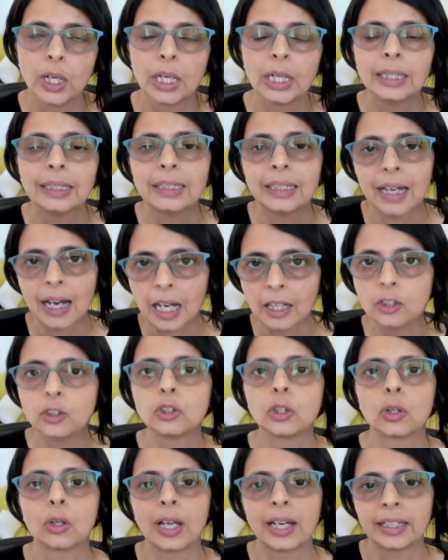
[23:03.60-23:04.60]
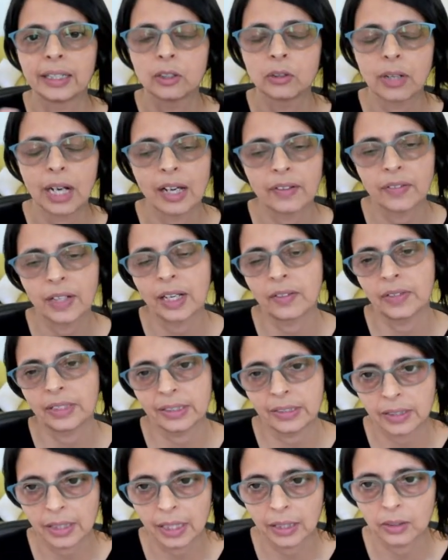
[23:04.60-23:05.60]
the underlying graph having
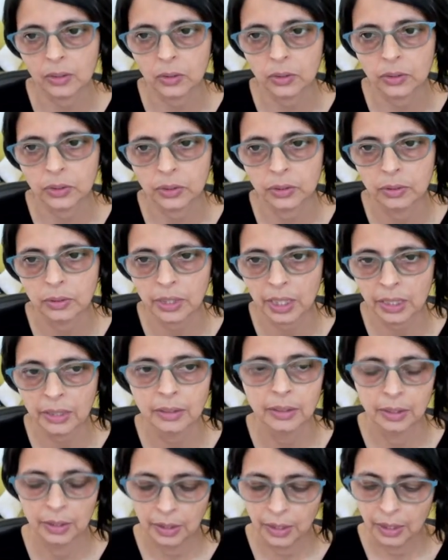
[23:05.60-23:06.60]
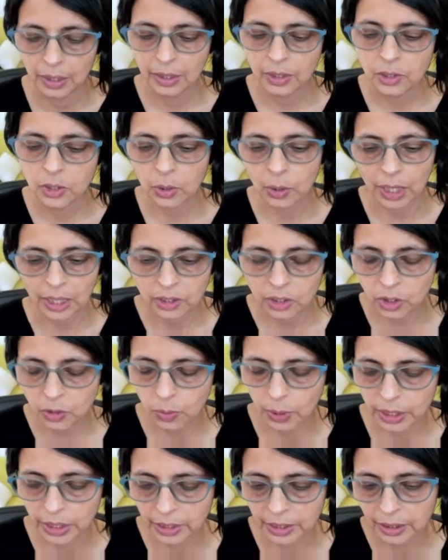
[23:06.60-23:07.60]
cycles, okay? So I just wanted to